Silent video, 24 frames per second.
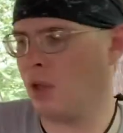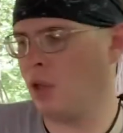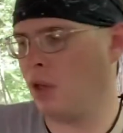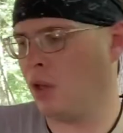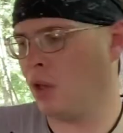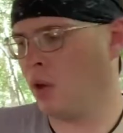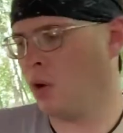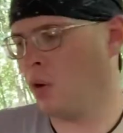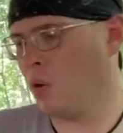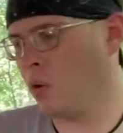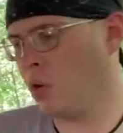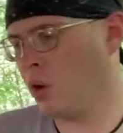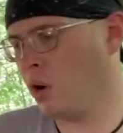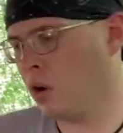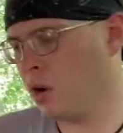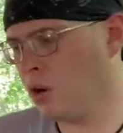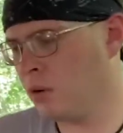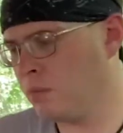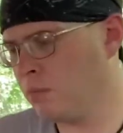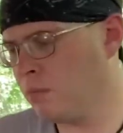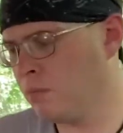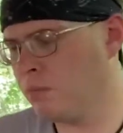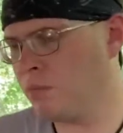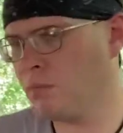
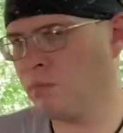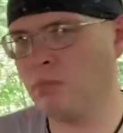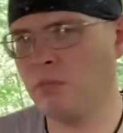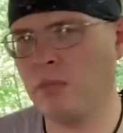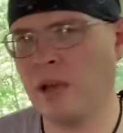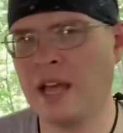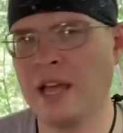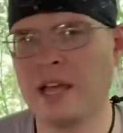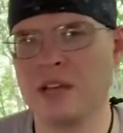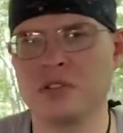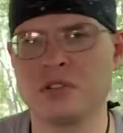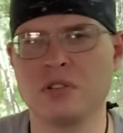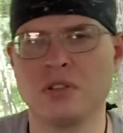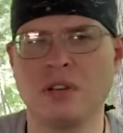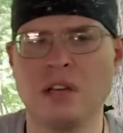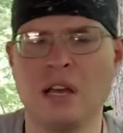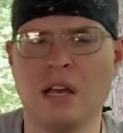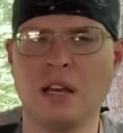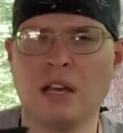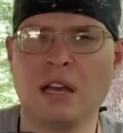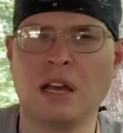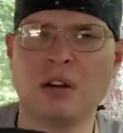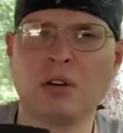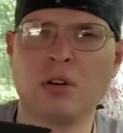or I
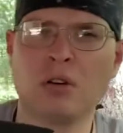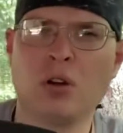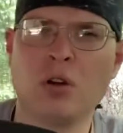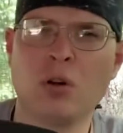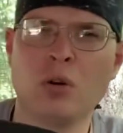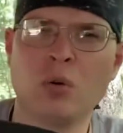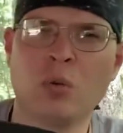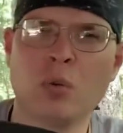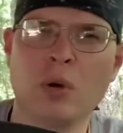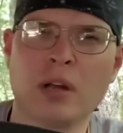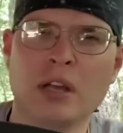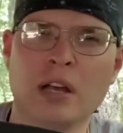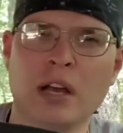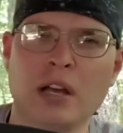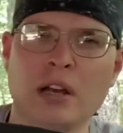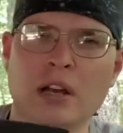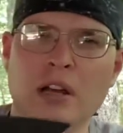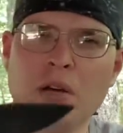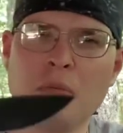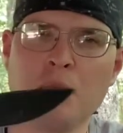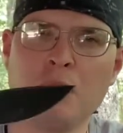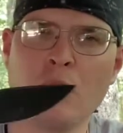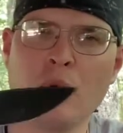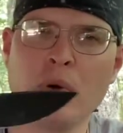don't know what kind
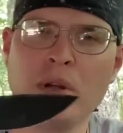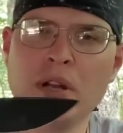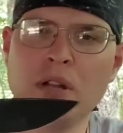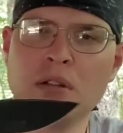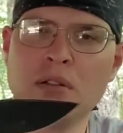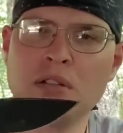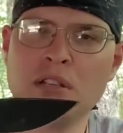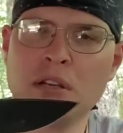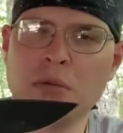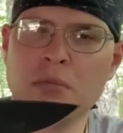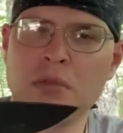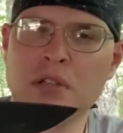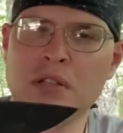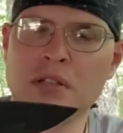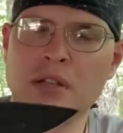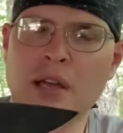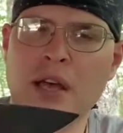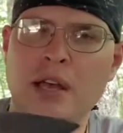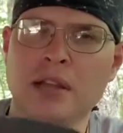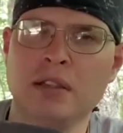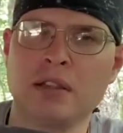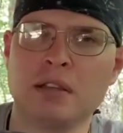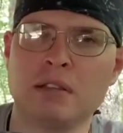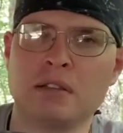of pointed tip
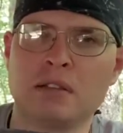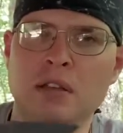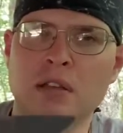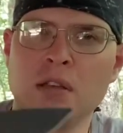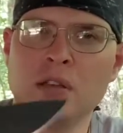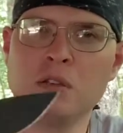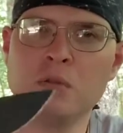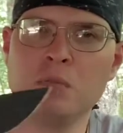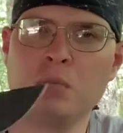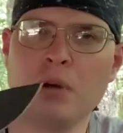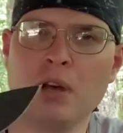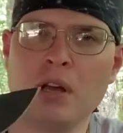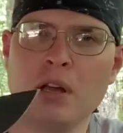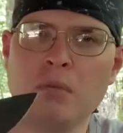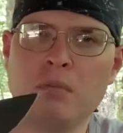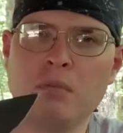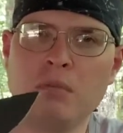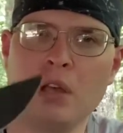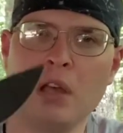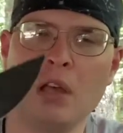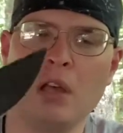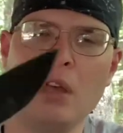design this is, but